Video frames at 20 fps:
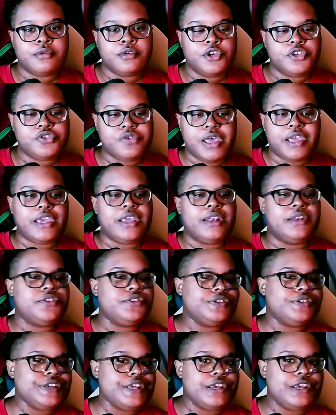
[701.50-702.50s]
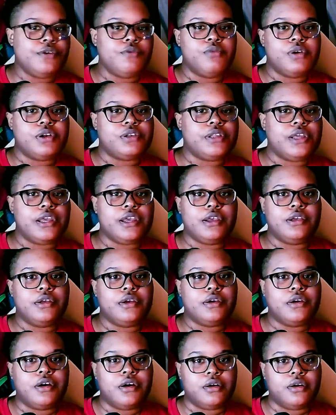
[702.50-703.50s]
so I can see what they
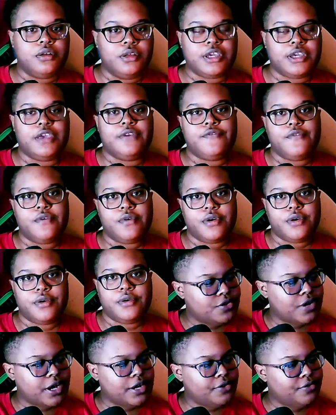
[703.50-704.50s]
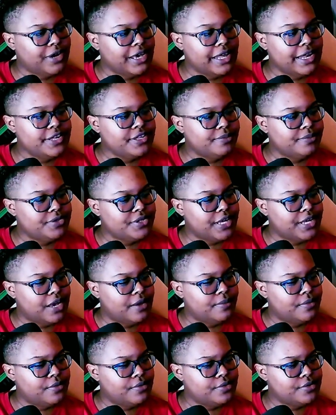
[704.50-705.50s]
are looking for. So I created some
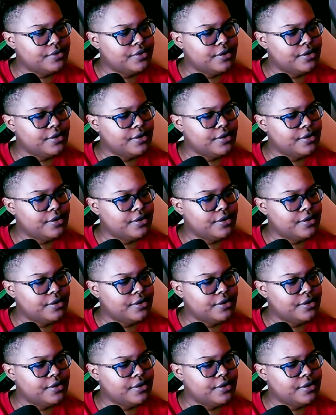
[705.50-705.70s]
samples.